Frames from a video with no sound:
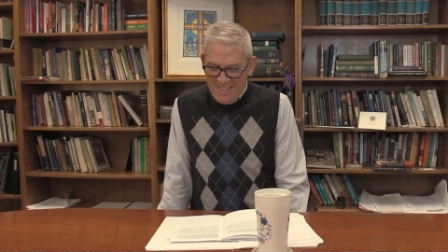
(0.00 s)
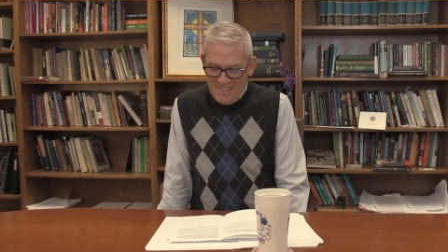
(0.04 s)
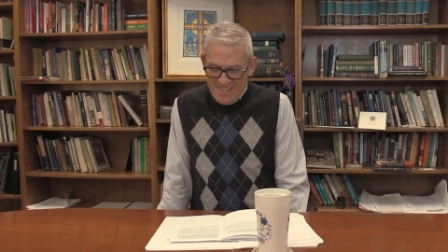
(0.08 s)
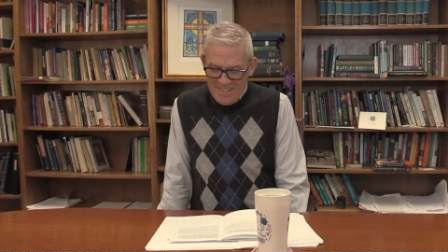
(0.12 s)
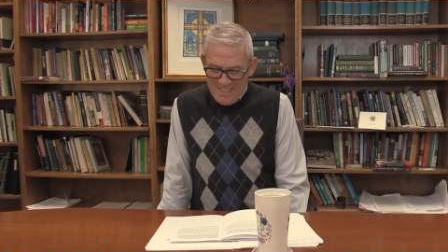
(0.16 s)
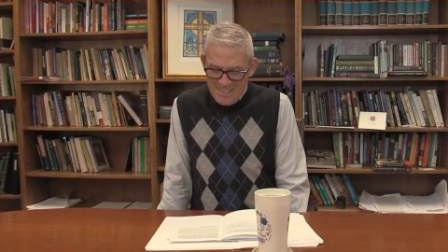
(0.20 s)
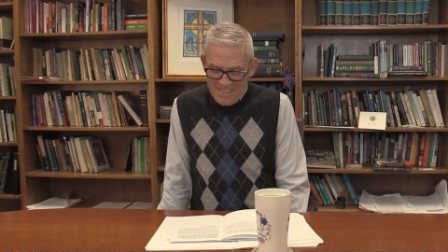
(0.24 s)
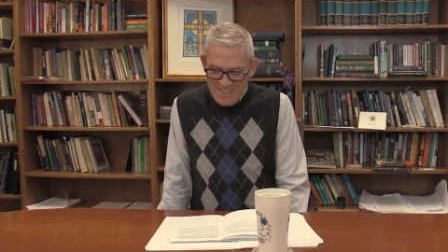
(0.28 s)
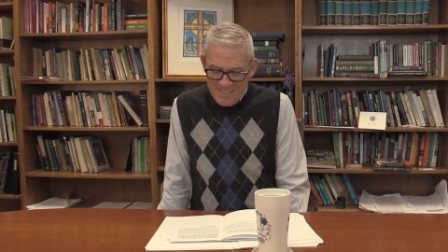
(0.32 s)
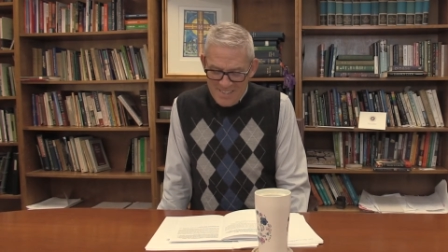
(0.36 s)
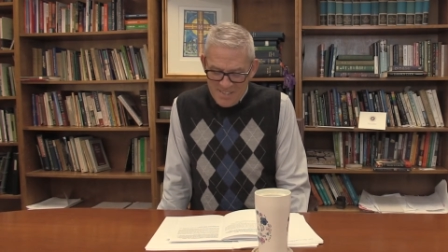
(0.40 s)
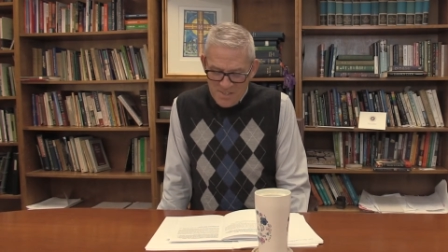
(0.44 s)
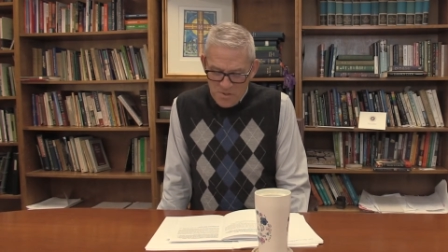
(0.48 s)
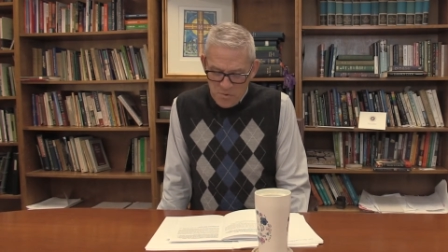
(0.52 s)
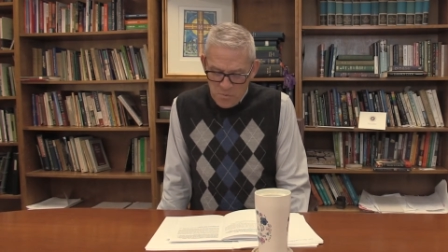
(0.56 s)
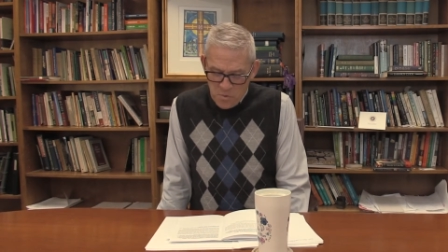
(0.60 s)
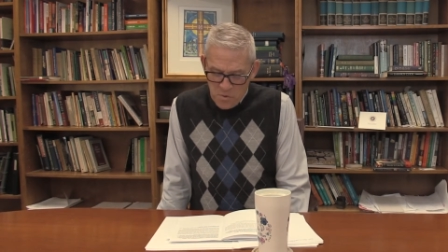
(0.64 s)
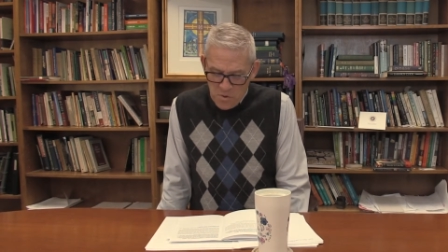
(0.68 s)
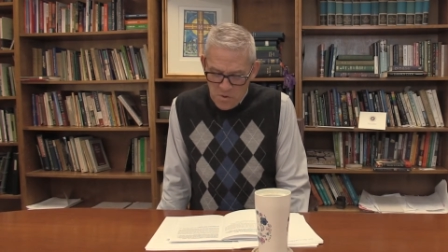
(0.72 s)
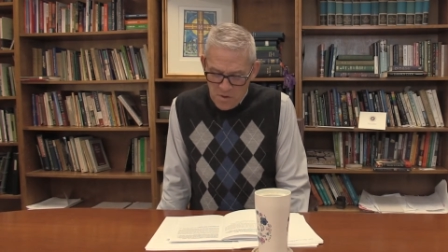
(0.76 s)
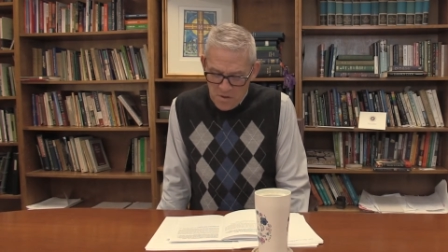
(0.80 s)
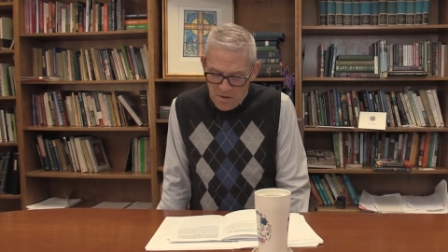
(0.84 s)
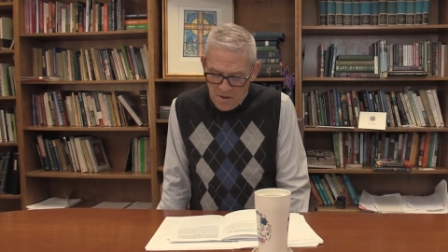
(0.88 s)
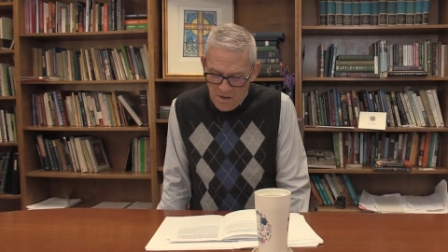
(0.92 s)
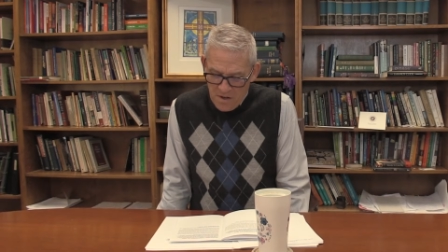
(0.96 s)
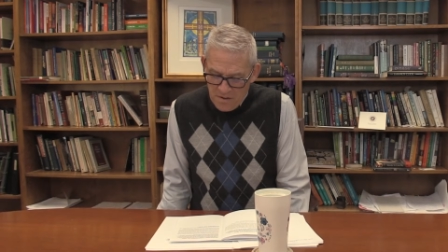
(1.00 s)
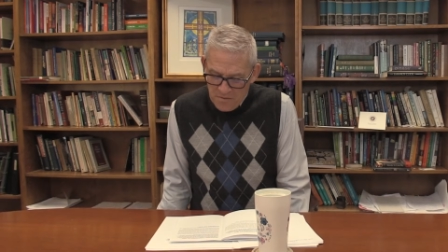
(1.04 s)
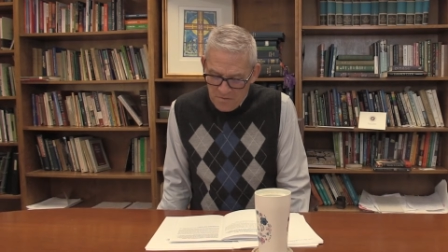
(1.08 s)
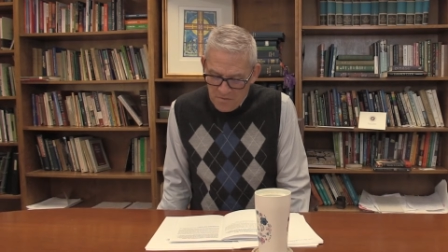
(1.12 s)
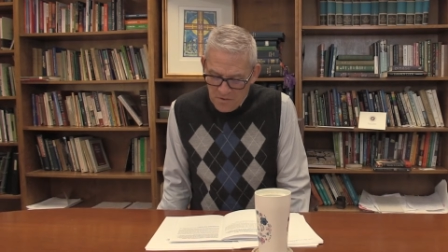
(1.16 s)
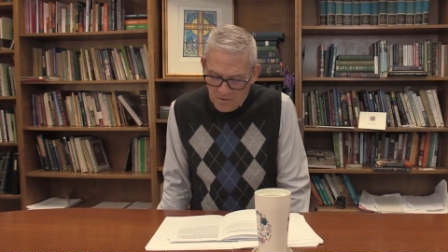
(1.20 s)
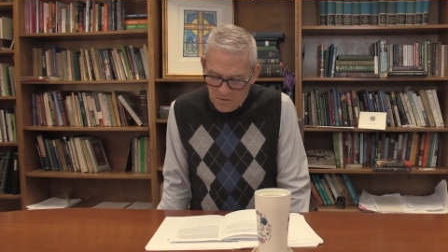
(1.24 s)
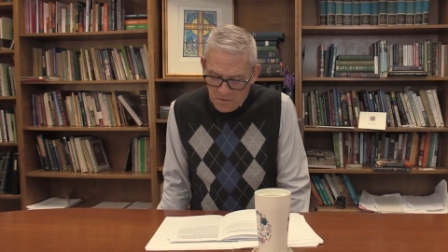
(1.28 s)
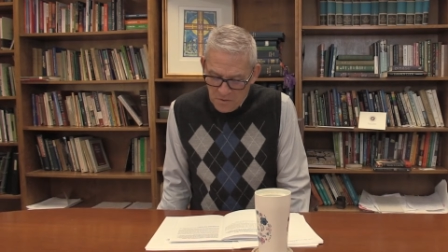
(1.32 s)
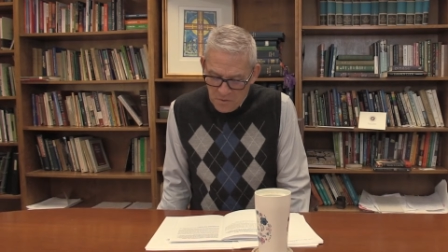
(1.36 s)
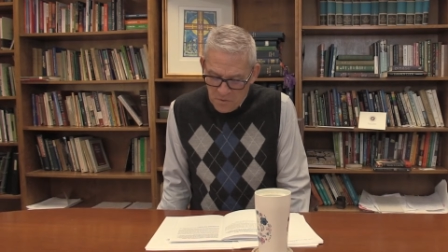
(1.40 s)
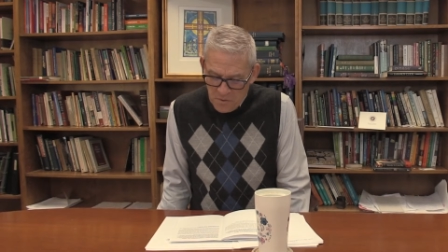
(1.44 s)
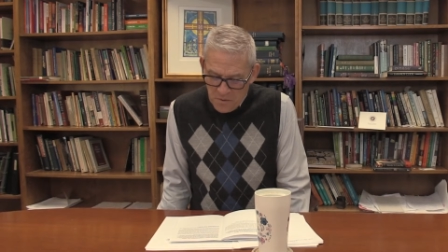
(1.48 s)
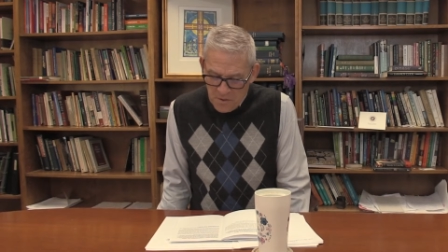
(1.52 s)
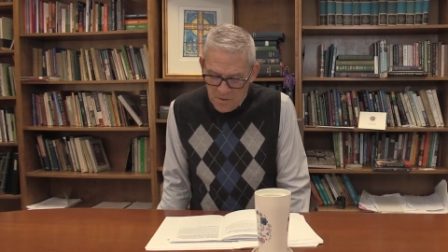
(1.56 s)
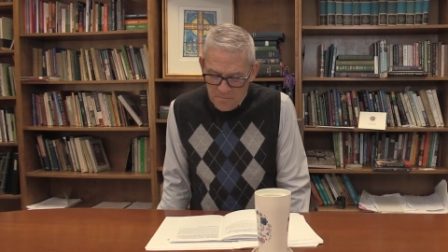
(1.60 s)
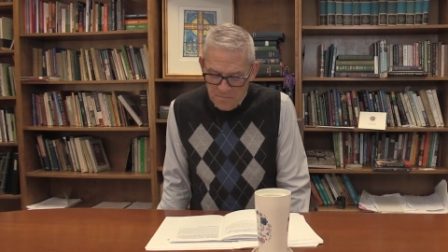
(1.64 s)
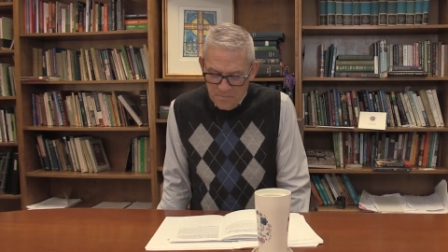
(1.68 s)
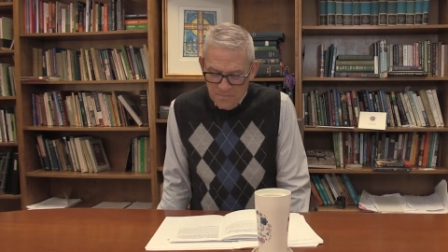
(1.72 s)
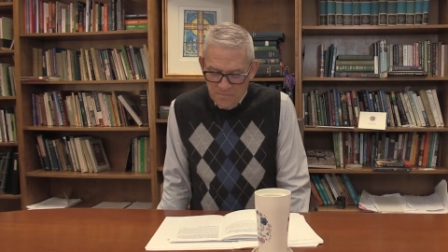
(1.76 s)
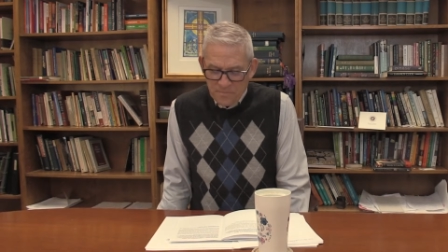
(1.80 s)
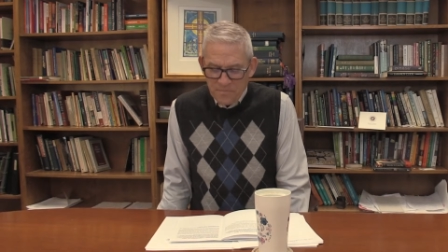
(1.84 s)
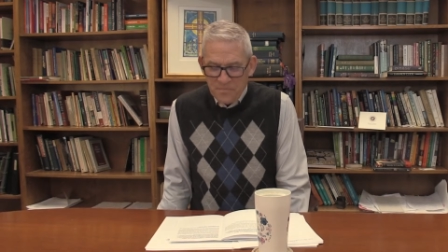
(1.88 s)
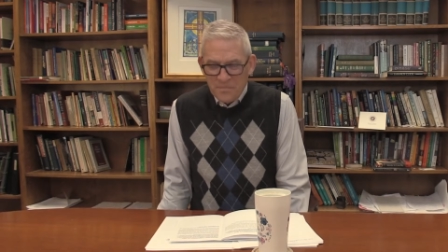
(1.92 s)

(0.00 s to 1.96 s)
This is the word of the Lord.